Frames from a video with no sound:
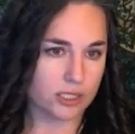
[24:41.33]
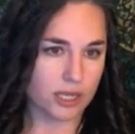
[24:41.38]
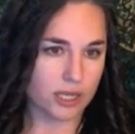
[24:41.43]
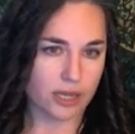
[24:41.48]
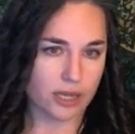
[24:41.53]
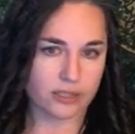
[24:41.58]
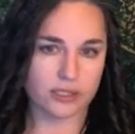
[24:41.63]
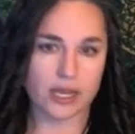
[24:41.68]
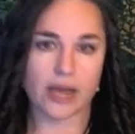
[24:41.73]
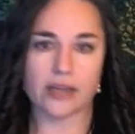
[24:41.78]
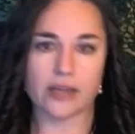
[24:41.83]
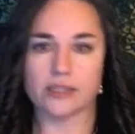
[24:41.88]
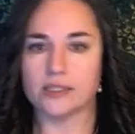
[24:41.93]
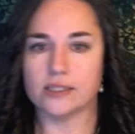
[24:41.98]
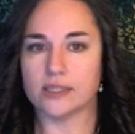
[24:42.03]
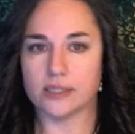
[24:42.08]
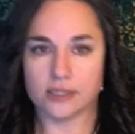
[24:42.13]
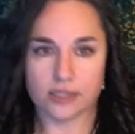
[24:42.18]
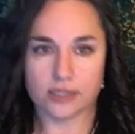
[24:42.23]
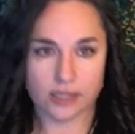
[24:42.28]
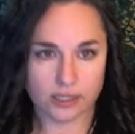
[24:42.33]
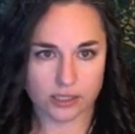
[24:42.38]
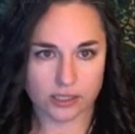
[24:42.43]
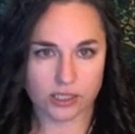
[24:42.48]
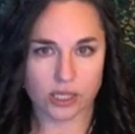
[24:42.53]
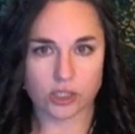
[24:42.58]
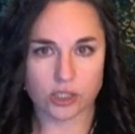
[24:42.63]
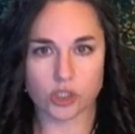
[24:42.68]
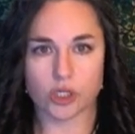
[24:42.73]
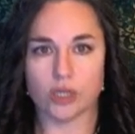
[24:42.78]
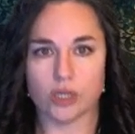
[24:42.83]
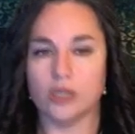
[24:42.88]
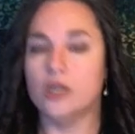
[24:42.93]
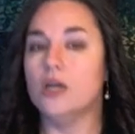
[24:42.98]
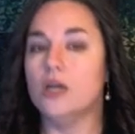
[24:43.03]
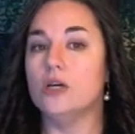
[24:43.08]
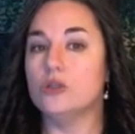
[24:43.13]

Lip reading: the x-axis, etc.